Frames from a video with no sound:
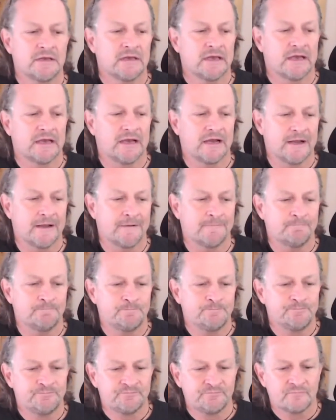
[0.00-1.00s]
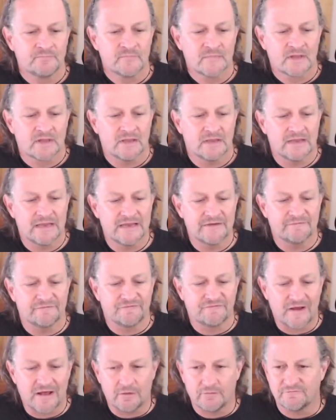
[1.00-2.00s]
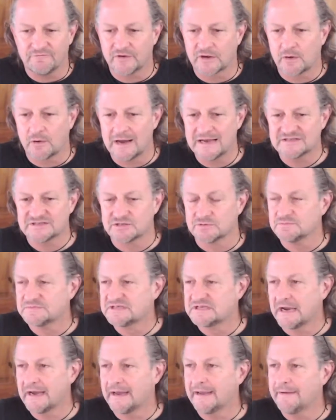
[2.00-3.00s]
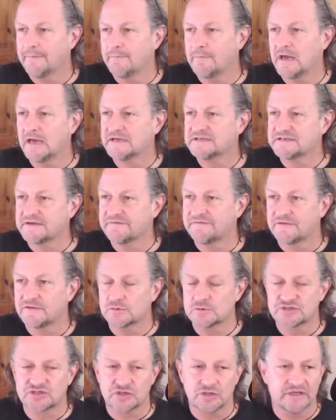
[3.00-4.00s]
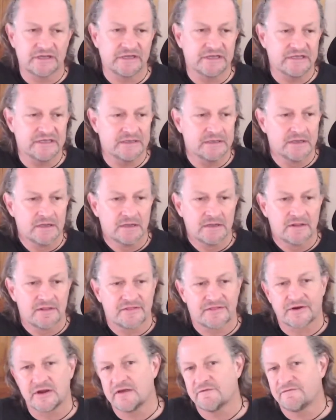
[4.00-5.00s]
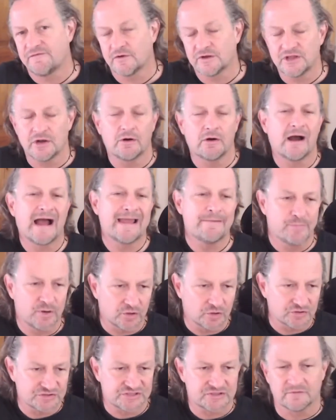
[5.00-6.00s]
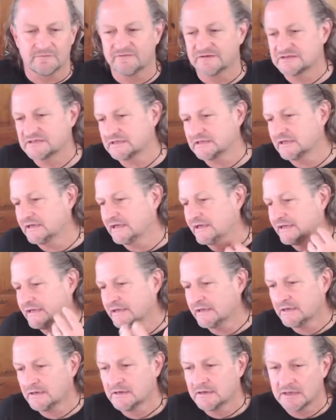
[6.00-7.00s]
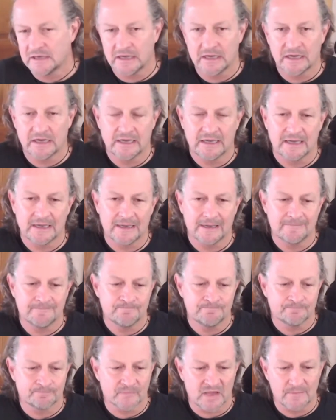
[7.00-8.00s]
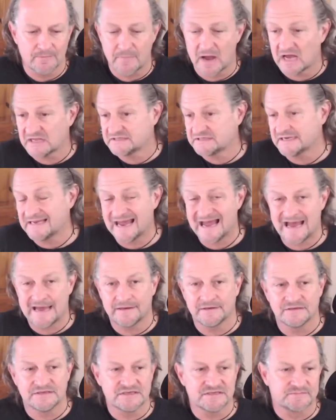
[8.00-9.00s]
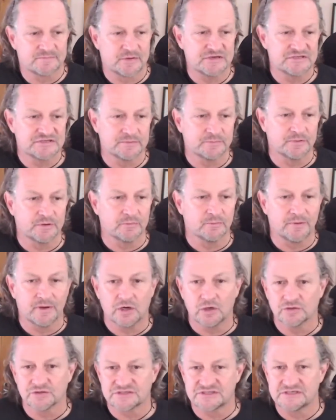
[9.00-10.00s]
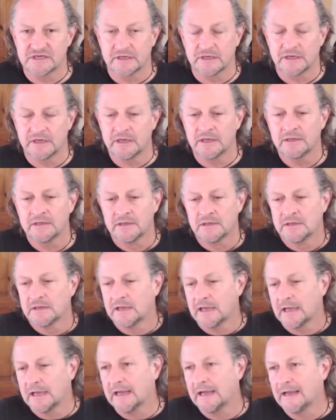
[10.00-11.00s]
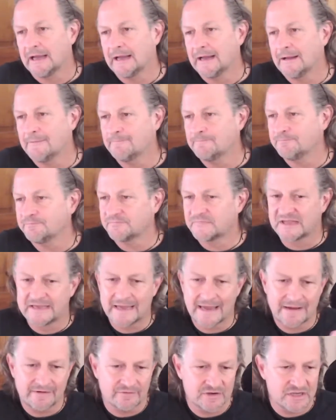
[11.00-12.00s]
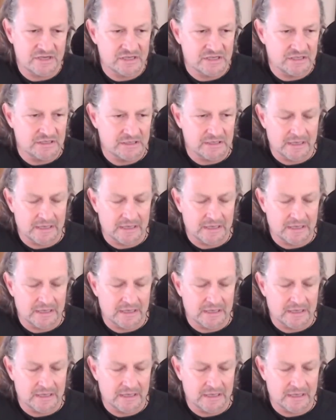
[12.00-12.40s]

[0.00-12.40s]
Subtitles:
It felt for quite some time as if there was only 3 or 4. You know, I post obviously. Martin Hatton, his principal poster. Kerry